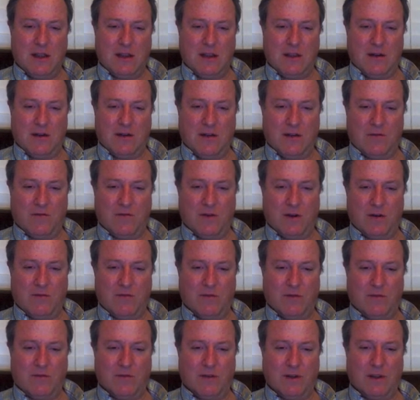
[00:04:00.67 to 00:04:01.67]
you know, we're,
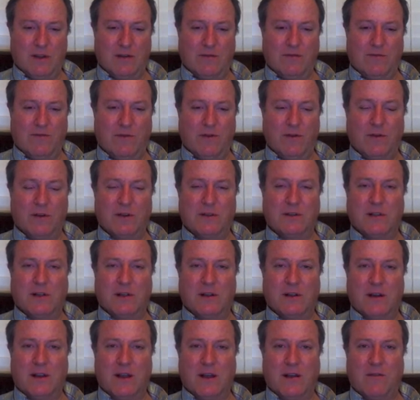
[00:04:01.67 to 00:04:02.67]
we're really focused
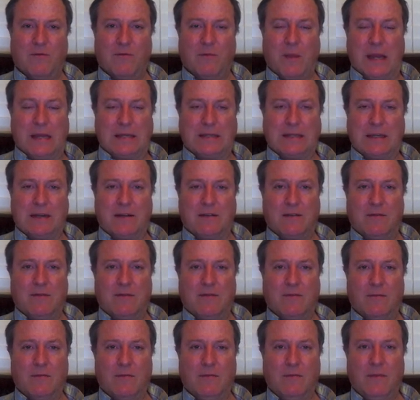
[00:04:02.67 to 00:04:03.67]
on kind of basic
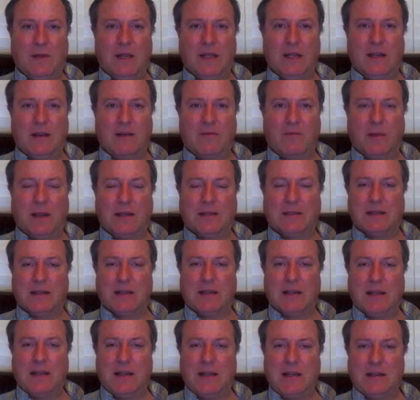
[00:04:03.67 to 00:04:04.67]
meeting
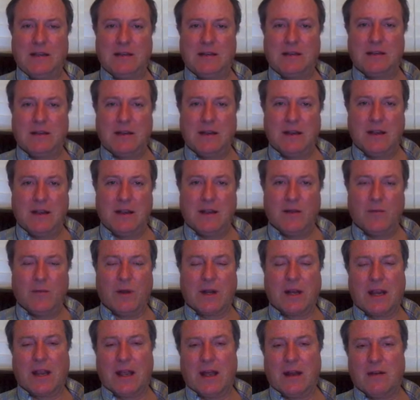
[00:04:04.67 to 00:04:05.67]
basic needs.
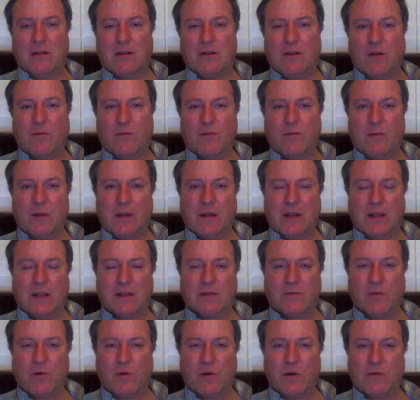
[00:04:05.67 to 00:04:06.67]
But again, dopamine
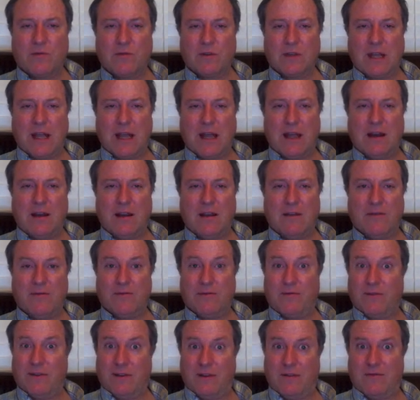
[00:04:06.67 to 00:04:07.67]
gets bored with that if,
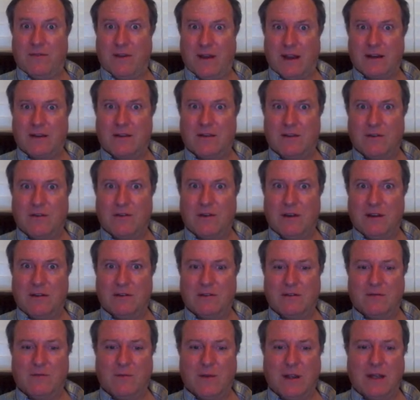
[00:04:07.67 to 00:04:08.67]
in fact, your
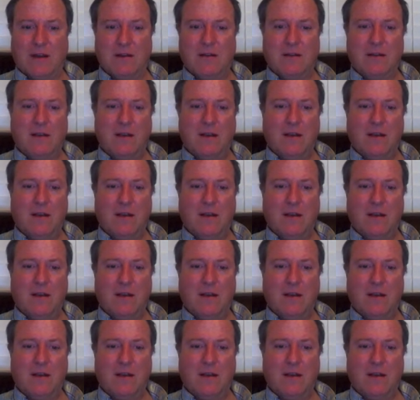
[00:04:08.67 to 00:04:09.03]
needs are met,